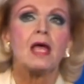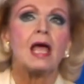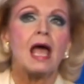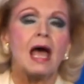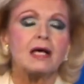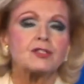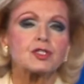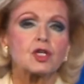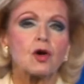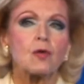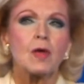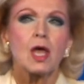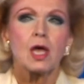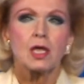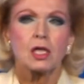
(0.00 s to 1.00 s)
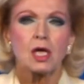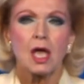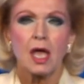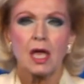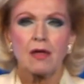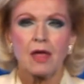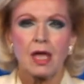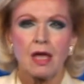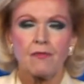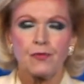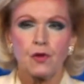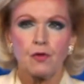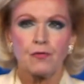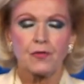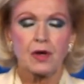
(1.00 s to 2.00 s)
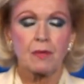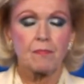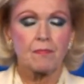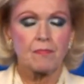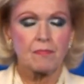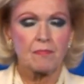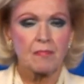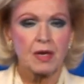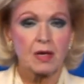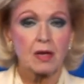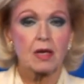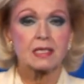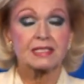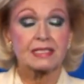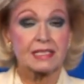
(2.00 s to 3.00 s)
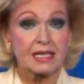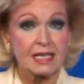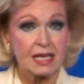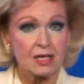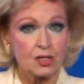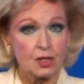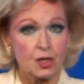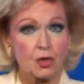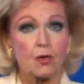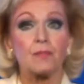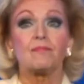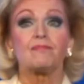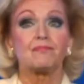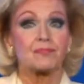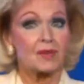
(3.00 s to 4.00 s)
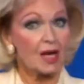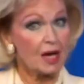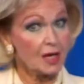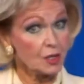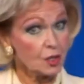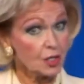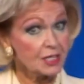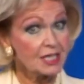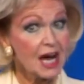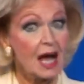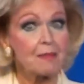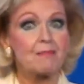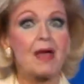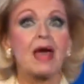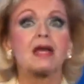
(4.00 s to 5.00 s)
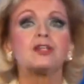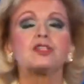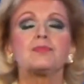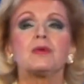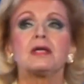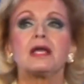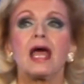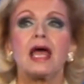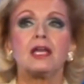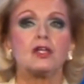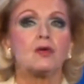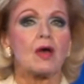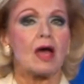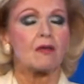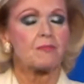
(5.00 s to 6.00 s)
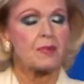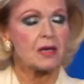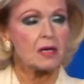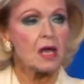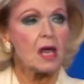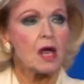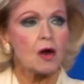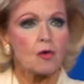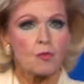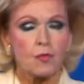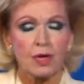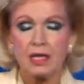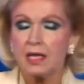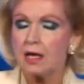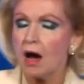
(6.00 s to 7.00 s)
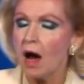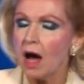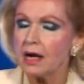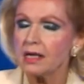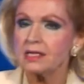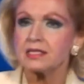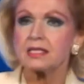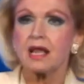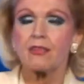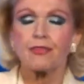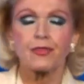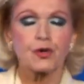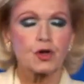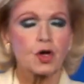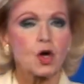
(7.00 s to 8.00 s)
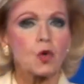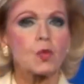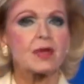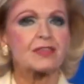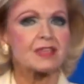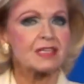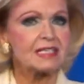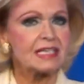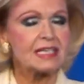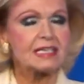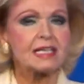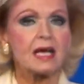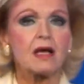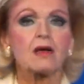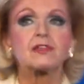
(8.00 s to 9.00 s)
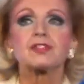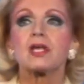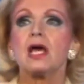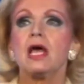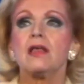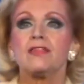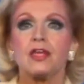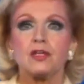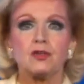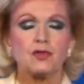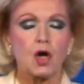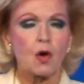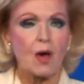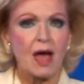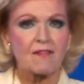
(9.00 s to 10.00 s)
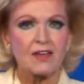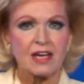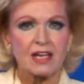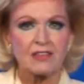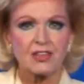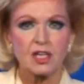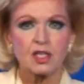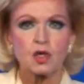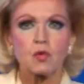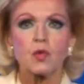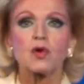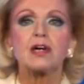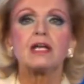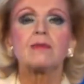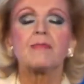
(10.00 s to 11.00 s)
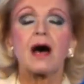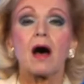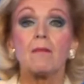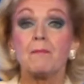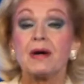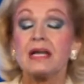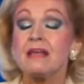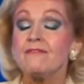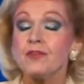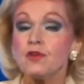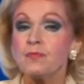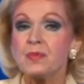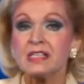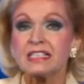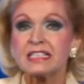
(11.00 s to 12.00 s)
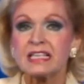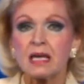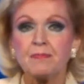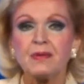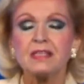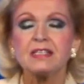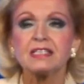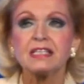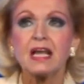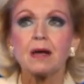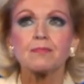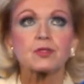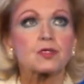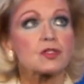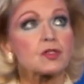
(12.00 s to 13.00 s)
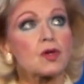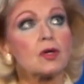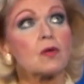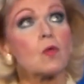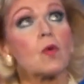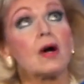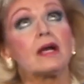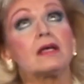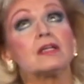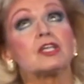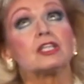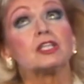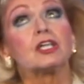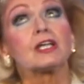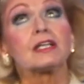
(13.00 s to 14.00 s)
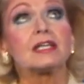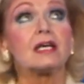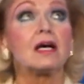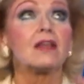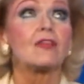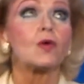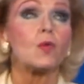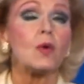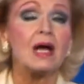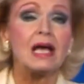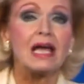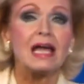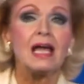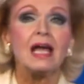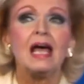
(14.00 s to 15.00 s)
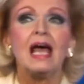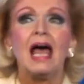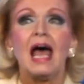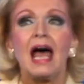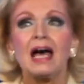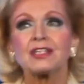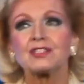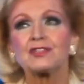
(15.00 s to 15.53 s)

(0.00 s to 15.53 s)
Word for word: And so if you've been sticking to uh, good time management and you have been really honest and thorough with the details, then you don't have anything to worry about. But if you've been skipping steps or sort of wanting to look the other way as